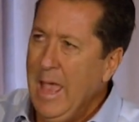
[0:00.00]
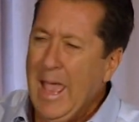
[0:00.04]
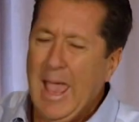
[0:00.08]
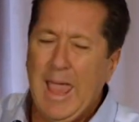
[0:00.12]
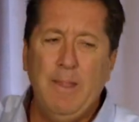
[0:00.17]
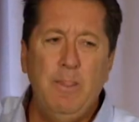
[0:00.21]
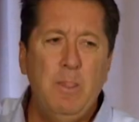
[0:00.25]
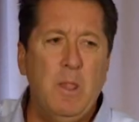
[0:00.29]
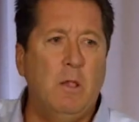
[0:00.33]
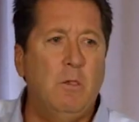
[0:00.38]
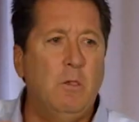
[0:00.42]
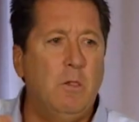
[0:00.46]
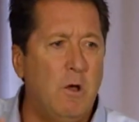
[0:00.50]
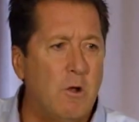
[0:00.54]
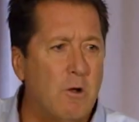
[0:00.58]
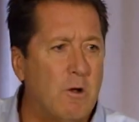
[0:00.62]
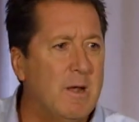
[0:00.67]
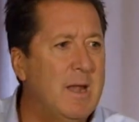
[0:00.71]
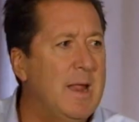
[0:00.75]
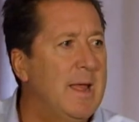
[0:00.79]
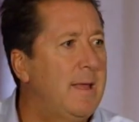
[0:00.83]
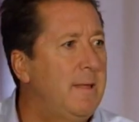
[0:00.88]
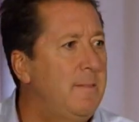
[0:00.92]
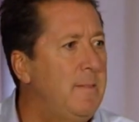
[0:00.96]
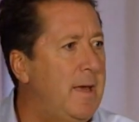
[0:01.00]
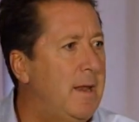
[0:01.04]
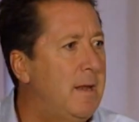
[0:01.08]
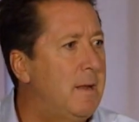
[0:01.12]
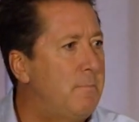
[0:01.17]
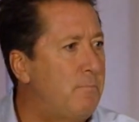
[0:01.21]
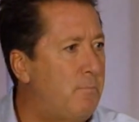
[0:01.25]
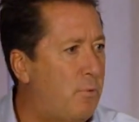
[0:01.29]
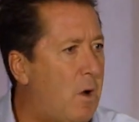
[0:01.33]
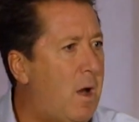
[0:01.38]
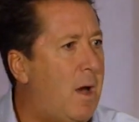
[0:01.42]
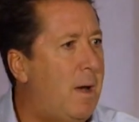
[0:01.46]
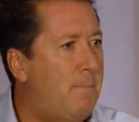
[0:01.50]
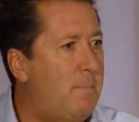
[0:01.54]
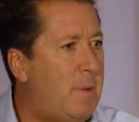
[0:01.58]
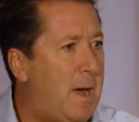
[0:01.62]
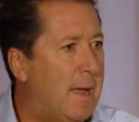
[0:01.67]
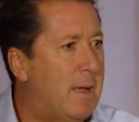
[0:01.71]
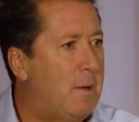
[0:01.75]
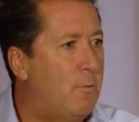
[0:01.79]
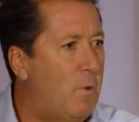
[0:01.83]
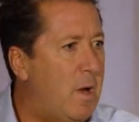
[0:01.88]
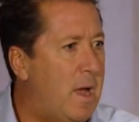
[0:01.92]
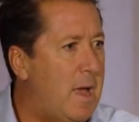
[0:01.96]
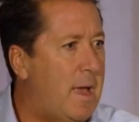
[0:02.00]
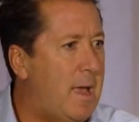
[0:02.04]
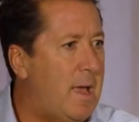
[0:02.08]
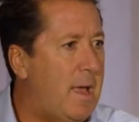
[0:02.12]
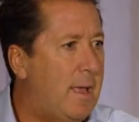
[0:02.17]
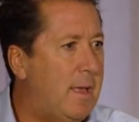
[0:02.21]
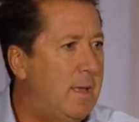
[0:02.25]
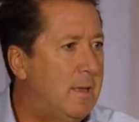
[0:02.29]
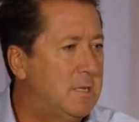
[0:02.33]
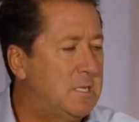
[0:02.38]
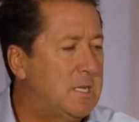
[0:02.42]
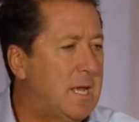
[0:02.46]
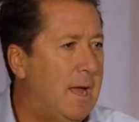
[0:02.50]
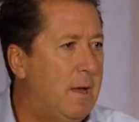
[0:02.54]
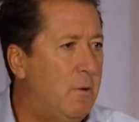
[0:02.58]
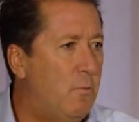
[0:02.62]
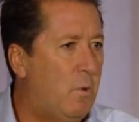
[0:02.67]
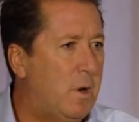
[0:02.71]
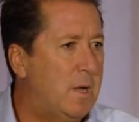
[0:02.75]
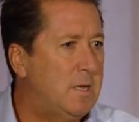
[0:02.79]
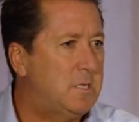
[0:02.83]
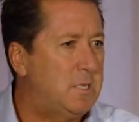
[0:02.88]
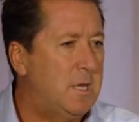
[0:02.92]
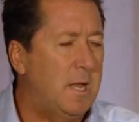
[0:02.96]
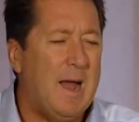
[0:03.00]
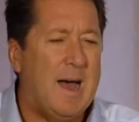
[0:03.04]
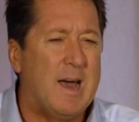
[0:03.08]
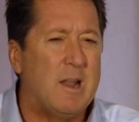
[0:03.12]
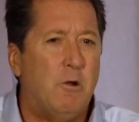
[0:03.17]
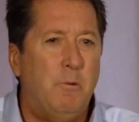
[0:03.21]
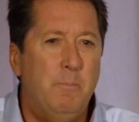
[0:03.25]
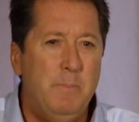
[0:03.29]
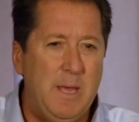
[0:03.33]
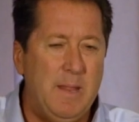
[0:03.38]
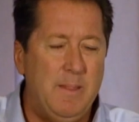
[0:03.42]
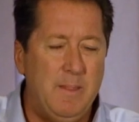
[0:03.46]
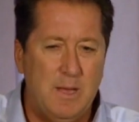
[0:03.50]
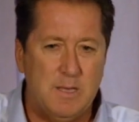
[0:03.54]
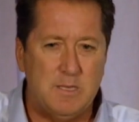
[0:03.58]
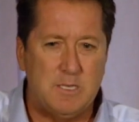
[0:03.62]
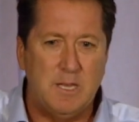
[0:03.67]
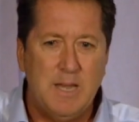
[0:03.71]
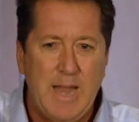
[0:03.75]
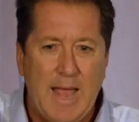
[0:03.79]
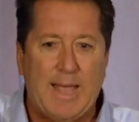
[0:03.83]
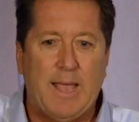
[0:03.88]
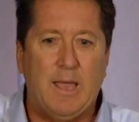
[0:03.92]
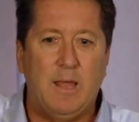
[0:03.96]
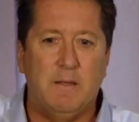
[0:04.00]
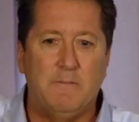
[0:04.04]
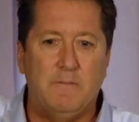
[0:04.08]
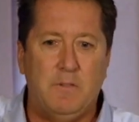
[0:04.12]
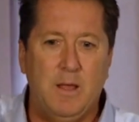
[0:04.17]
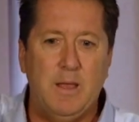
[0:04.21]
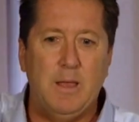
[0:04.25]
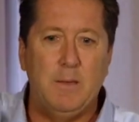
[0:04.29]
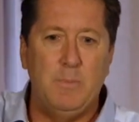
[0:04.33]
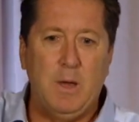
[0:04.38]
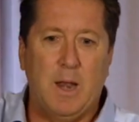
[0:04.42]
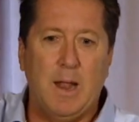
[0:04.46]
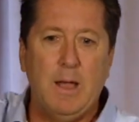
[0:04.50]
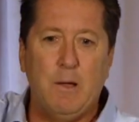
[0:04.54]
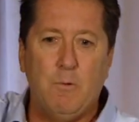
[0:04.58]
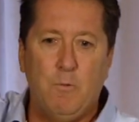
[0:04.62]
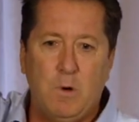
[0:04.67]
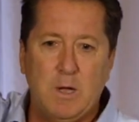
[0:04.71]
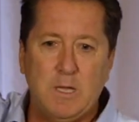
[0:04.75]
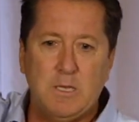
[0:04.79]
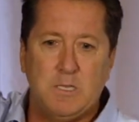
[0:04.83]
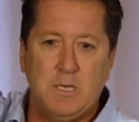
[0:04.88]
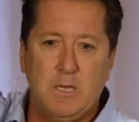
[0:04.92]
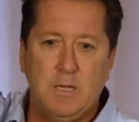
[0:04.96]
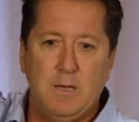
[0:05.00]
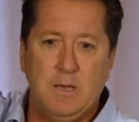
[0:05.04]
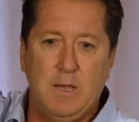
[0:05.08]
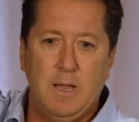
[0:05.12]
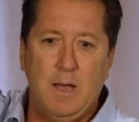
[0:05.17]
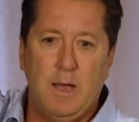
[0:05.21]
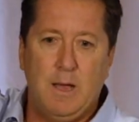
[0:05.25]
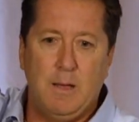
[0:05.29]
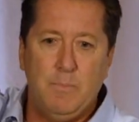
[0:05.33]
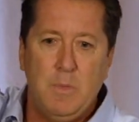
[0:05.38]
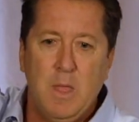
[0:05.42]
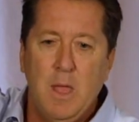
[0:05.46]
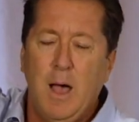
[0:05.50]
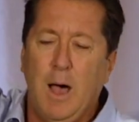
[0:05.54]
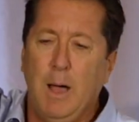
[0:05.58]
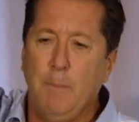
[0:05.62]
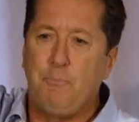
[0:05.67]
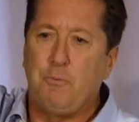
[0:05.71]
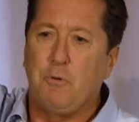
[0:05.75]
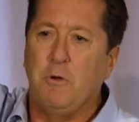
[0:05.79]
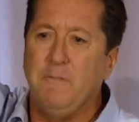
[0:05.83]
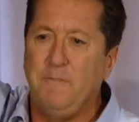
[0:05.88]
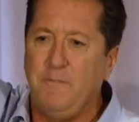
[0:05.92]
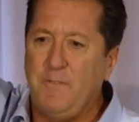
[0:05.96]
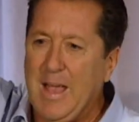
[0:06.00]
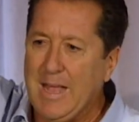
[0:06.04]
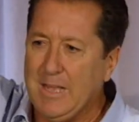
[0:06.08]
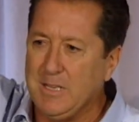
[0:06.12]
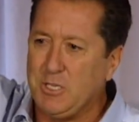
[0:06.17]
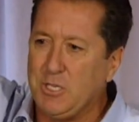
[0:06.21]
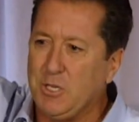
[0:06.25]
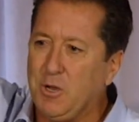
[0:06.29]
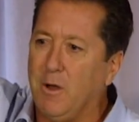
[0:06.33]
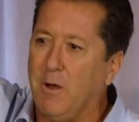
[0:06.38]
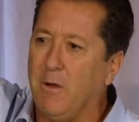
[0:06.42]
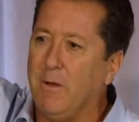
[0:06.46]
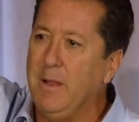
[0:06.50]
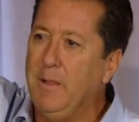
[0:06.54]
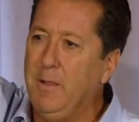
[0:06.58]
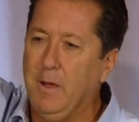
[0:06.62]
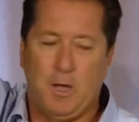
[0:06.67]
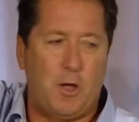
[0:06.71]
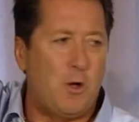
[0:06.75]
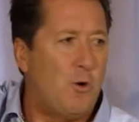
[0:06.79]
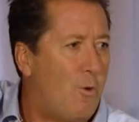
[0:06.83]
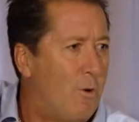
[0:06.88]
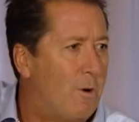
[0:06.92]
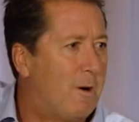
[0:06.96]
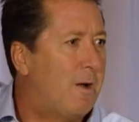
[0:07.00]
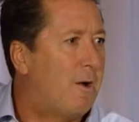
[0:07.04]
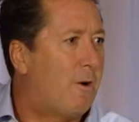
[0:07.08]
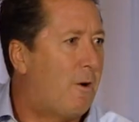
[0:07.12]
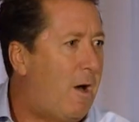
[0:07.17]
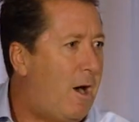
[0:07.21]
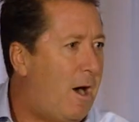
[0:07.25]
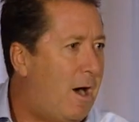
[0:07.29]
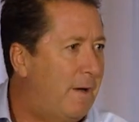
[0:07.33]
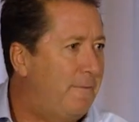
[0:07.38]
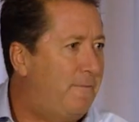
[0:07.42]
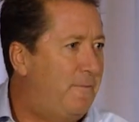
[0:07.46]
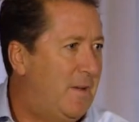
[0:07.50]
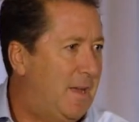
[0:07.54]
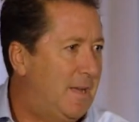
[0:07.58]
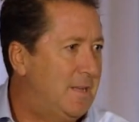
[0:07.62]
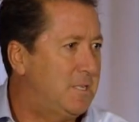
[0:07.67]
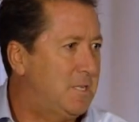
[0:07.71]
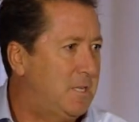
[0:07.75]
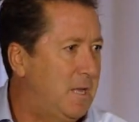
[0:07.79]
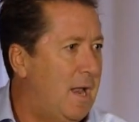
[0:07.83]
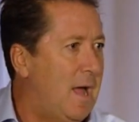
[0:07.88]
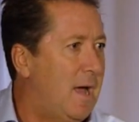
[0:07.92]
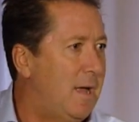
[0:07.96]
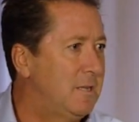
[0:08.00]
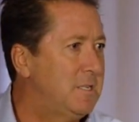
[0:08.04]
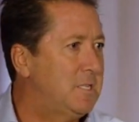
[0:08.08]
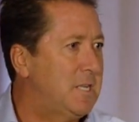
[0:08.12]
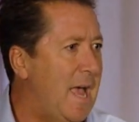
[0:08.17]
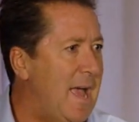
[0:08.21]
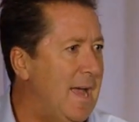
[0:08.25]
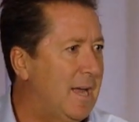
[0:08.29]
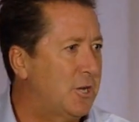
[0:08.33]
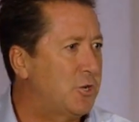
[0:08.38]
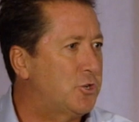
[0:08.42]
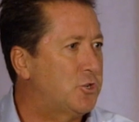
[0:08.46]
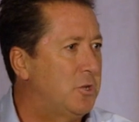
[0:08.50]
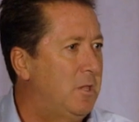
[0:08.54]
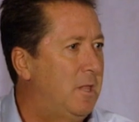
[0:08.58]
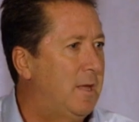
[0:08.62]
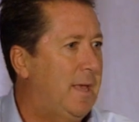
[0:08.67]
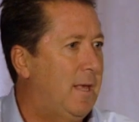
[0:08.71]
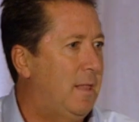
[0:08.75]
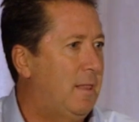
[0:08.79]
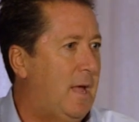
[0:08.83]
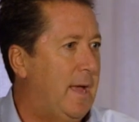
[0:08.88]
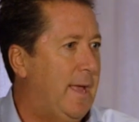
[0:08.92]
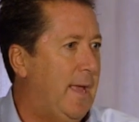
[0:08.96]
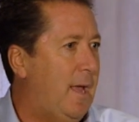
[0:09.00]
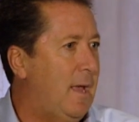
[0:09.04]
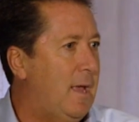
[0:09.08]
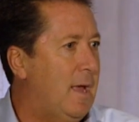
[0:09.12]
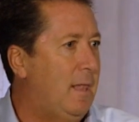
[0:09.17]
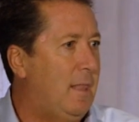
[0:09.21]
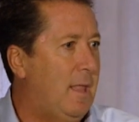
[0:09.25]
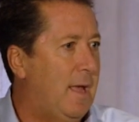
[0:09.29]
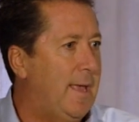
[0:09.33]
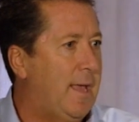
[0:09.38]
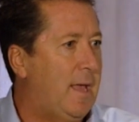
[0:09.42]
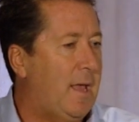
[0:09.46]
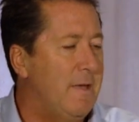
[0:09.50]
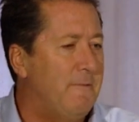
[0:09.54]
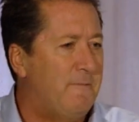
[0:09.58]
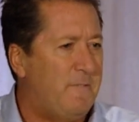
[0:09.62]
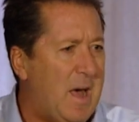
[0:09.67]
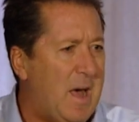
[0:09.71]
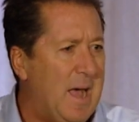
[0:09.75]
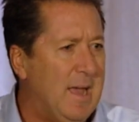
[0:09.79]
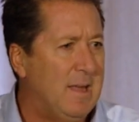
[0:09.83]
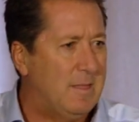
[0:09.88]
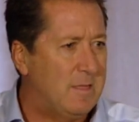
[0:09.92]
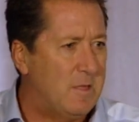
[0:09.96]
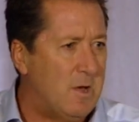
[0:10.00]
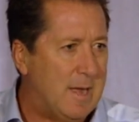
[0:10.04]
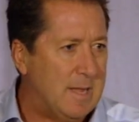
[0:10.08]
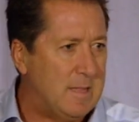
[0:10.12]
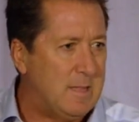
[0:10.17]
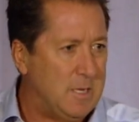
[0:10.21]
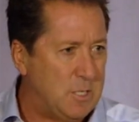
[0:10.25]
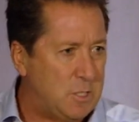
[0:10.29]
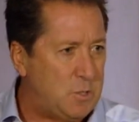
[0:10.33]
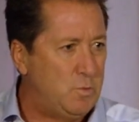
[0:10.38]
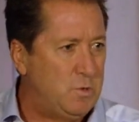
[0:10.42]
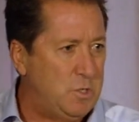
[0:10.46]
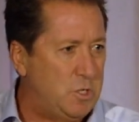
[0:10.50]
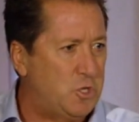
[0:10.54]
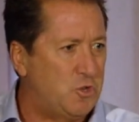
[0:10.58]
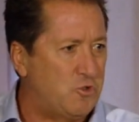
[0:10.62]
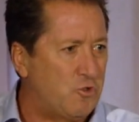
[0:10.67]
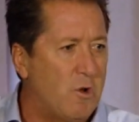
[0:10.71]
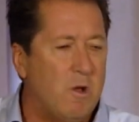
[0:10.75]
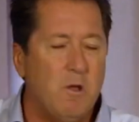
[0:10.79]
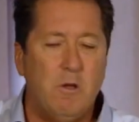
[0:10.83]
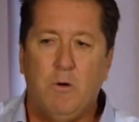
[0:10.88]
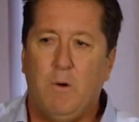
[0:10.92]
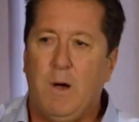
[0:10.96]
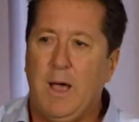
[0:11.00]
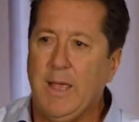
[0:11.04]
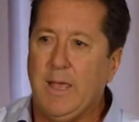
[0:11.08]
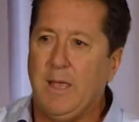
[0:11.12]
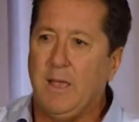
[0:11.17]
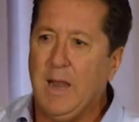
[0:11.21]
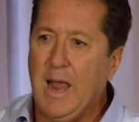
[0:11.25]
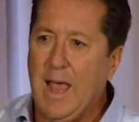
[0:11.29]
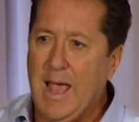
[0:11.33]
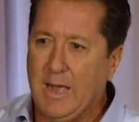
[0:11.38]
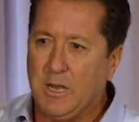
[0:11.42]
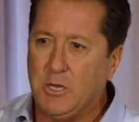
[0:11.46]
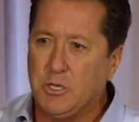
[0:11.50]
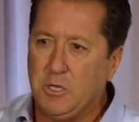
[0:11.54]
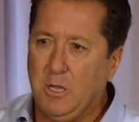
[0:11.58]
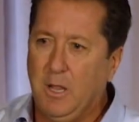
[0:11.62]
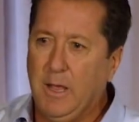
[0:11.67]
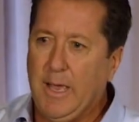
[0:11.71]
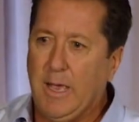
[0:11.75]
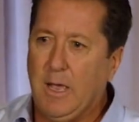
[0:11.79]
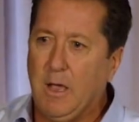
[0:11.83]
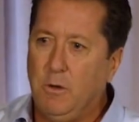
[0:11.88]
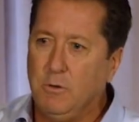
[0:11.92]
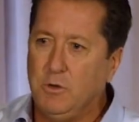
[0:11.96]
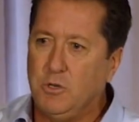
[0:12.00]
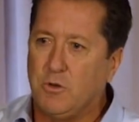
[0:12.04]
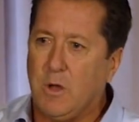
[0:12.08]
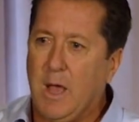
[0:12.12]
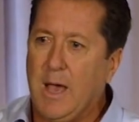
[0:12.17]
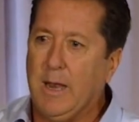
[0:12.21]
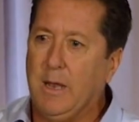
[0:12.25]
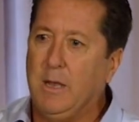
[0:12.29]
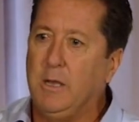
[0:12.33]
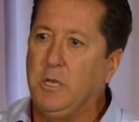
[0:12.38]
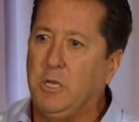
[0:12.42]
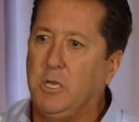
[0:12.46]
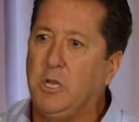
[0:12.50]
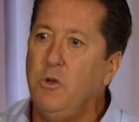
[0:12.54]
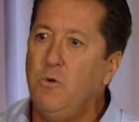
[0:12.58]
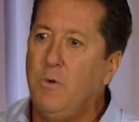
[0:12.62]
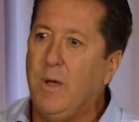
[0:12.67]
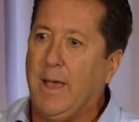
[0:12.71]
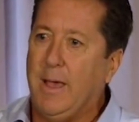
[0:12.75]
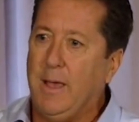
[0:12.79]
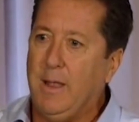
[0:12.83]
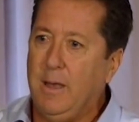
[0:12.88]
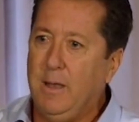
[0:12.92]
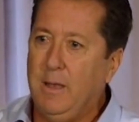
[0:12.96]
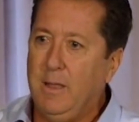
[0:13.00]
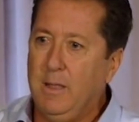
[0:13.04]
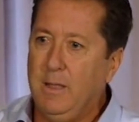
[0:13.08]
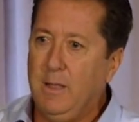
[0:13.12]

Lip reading: and the learning that it brought my way is I don't mean this negatively, but I wasn't a professor in the corner office, and I was actually like if I thought this was true, I could actually go try to do it.